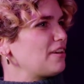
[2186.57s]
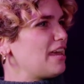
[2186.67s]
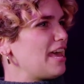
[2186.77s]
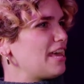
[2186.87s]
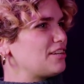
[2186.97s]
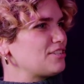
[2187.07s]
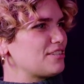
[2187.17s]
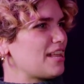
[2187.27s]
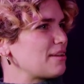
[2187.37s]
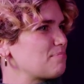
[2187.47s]
And
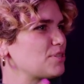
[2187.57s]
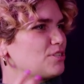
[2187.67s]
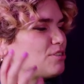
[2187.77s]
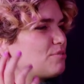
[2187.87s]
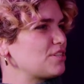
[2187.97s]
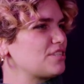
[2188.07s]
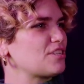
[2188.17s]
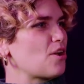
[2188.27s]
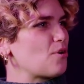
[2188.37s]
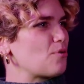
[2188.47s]
like, but she was just
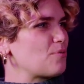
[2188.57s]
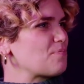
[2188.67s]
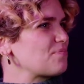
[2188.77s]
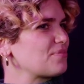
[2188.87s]
so